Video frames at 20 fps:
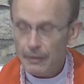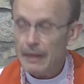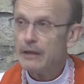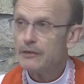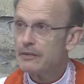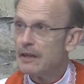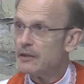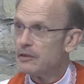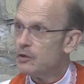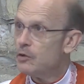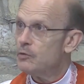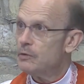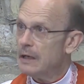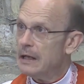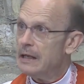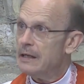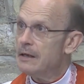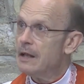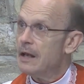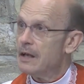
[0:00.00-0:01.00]
things that you
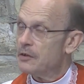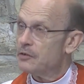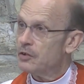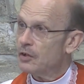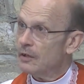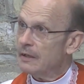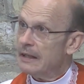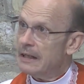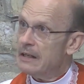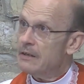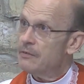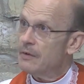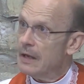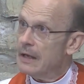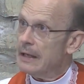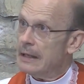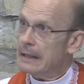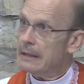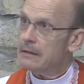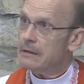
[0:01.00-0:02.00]
need to leave
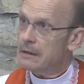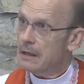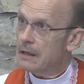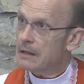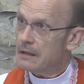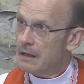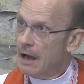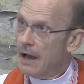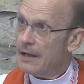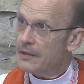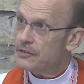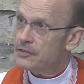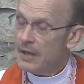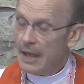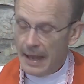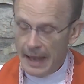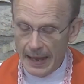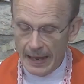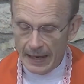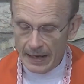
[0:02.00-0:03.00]
in
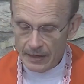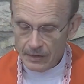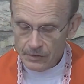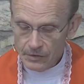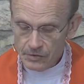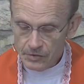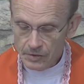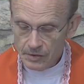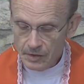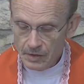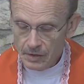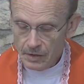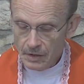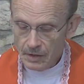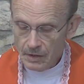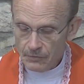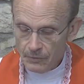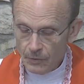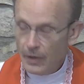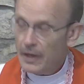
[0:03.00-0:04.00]
God's hands
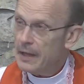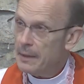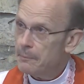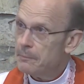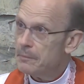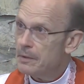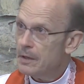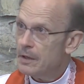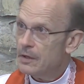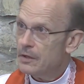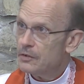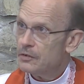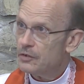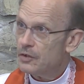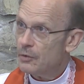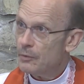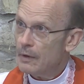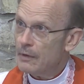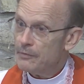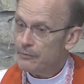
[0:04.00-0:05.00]
for Him
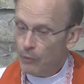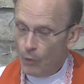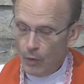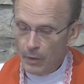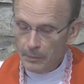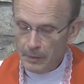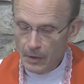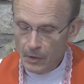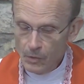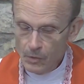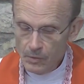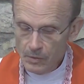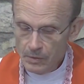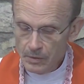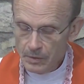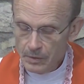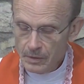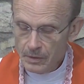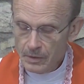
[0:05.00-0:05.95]
to reform you.